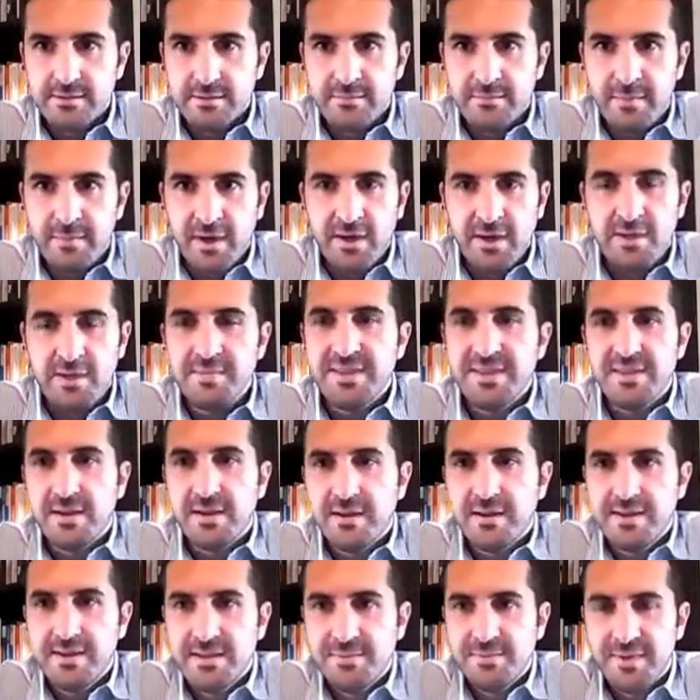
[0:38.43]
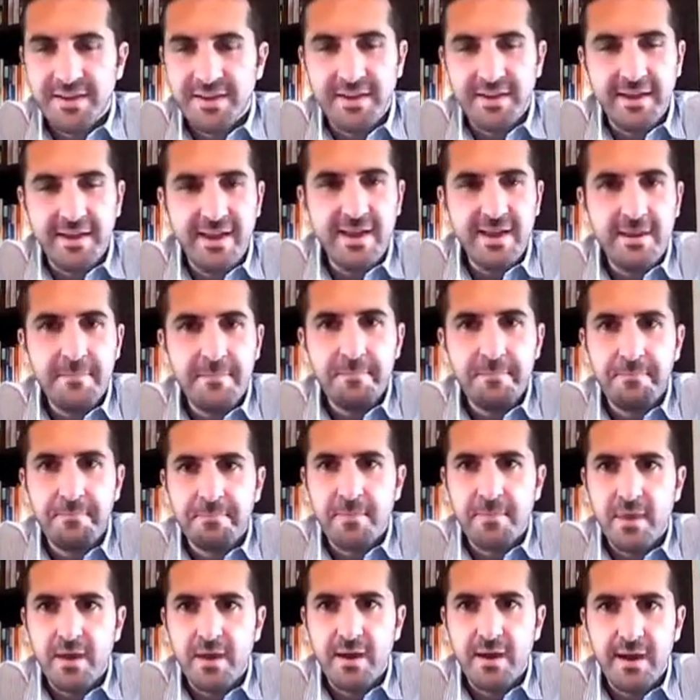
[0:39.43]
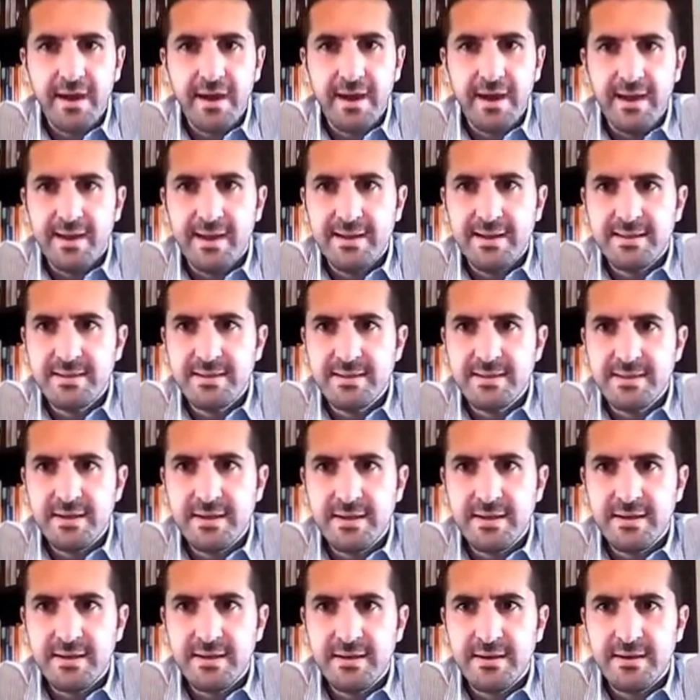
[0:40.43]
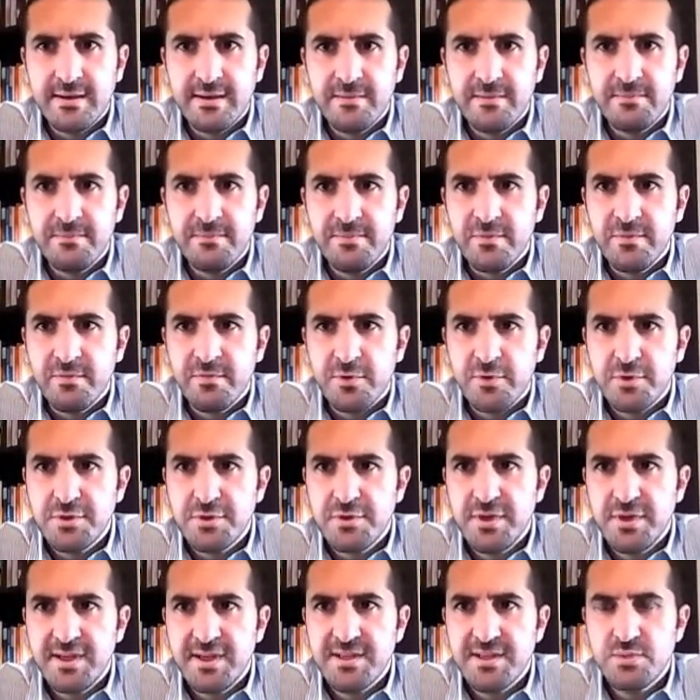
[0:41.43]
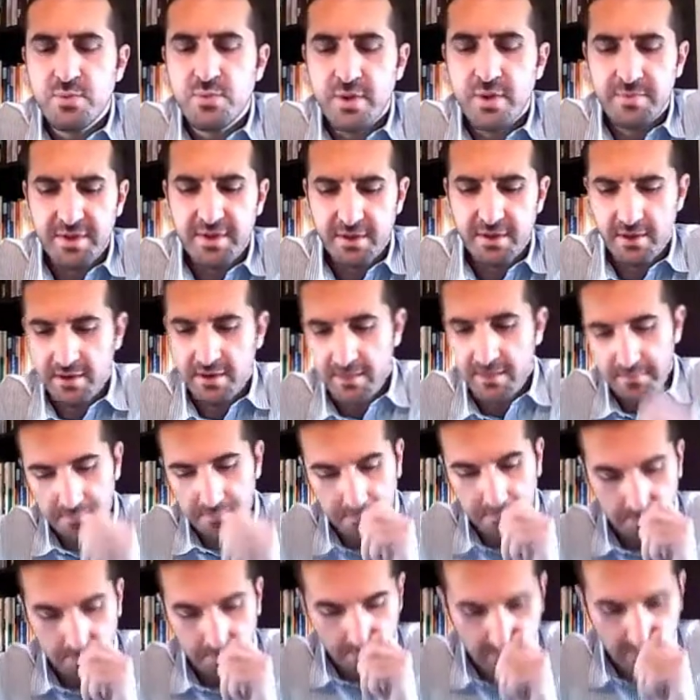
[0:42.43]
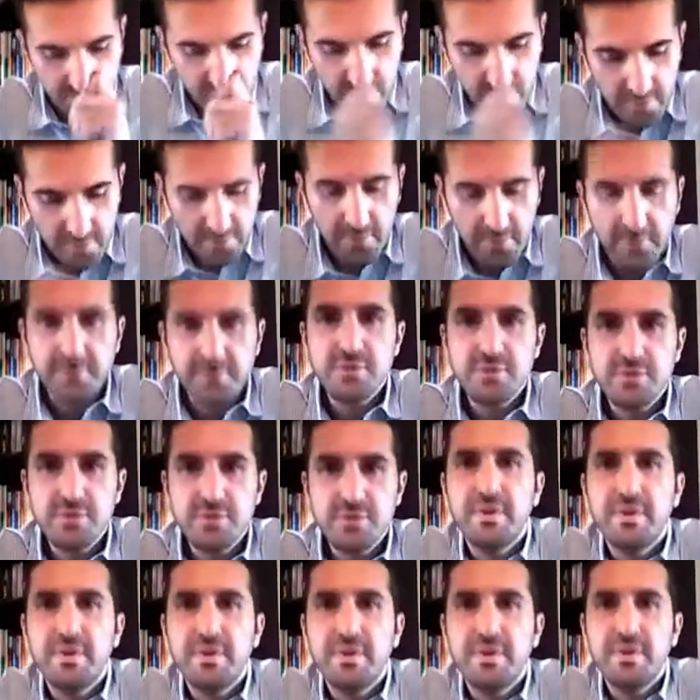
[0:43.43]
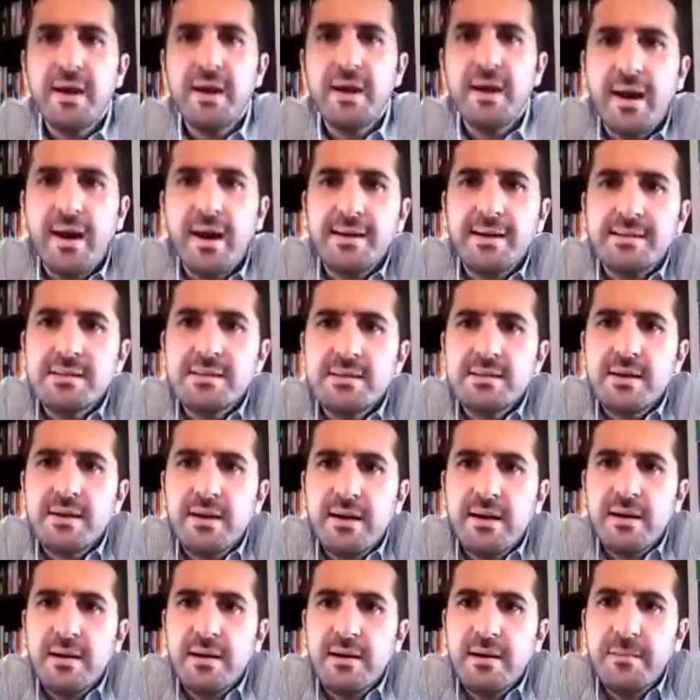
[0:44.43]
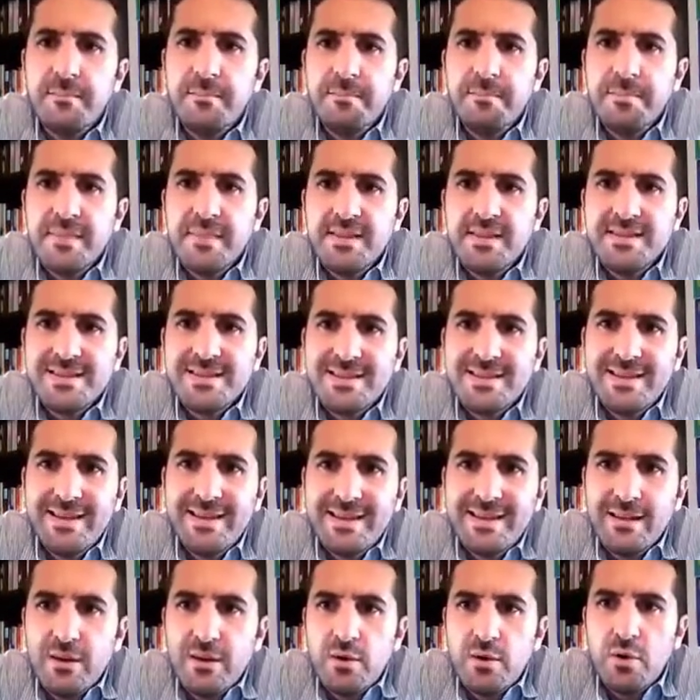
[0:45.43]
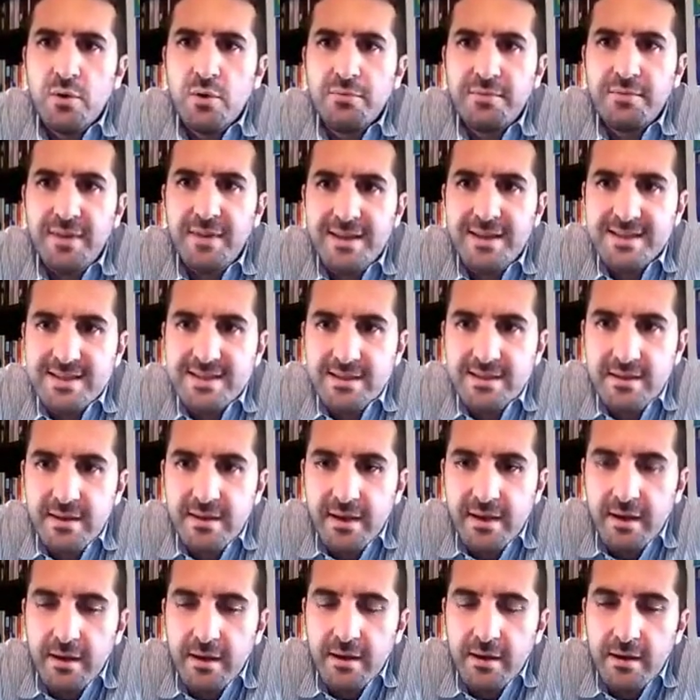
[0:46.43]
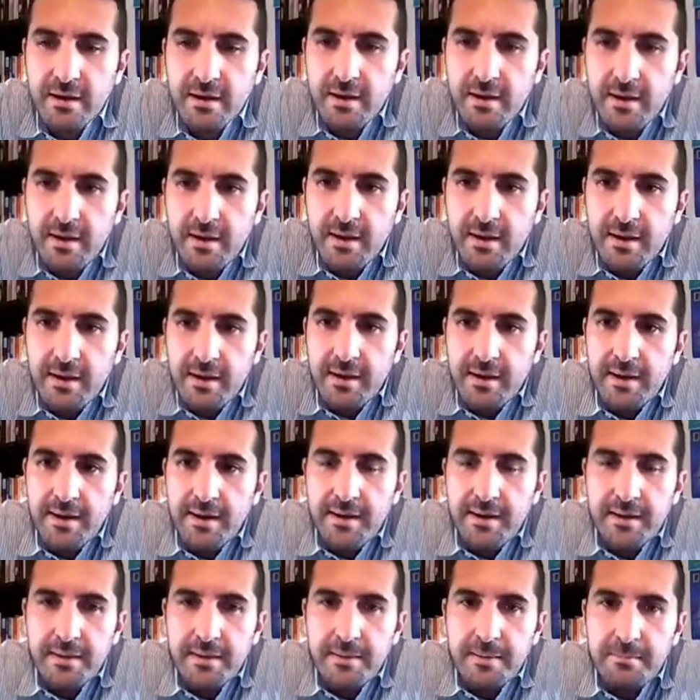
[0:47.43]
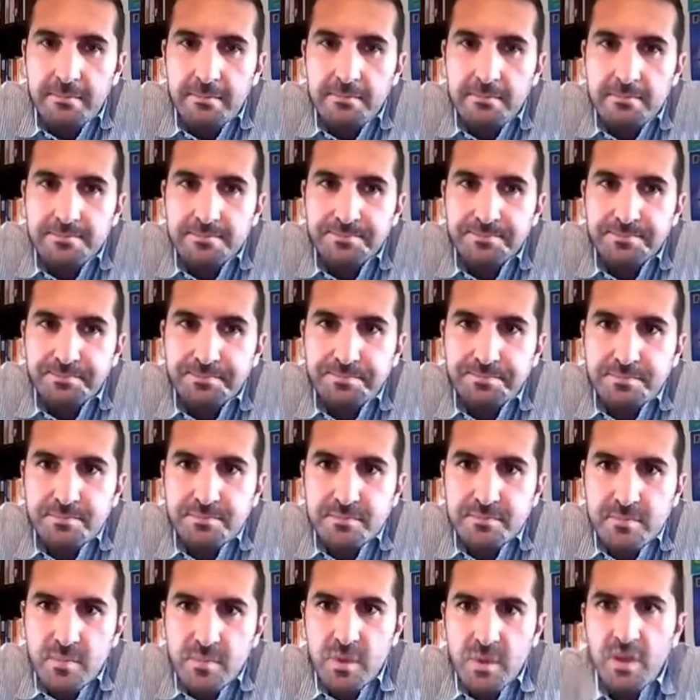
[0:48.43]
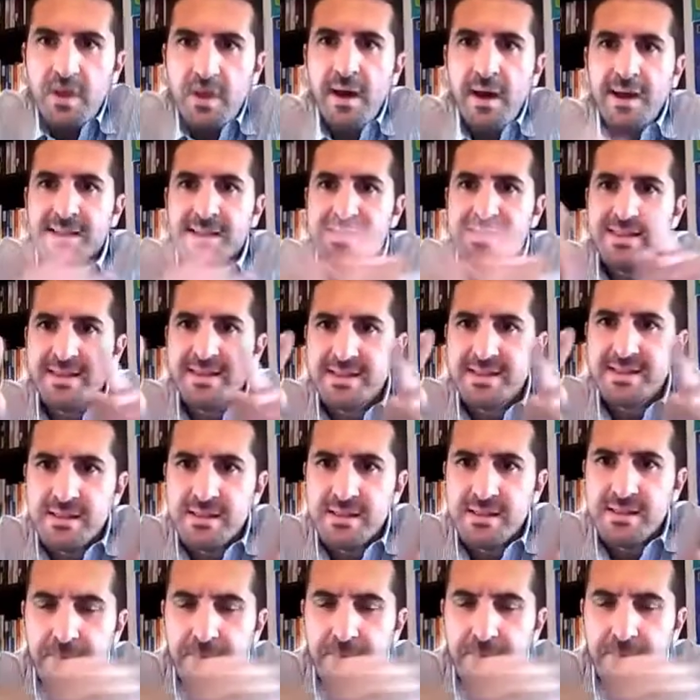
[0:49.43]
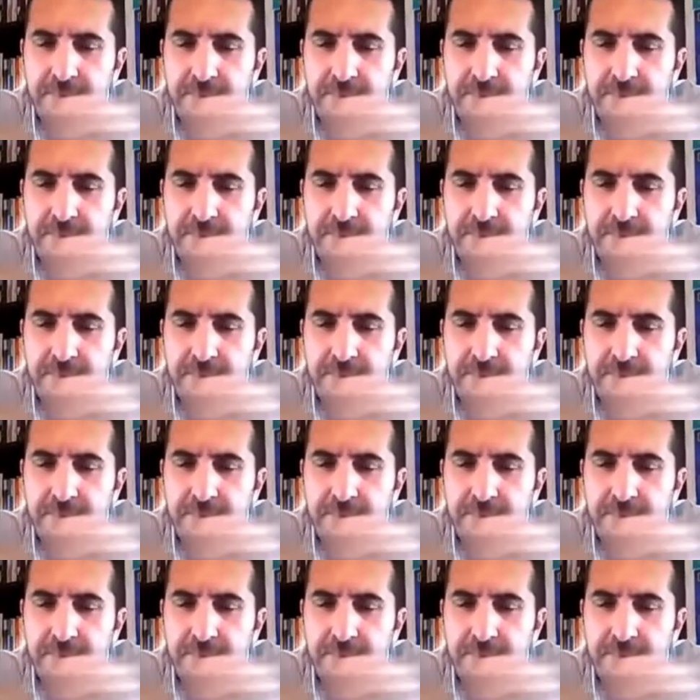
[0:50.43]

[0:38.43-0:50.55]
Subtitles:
name is Akis Panayi, and for today's webinar, we're going to be looking at the skill of listening. As this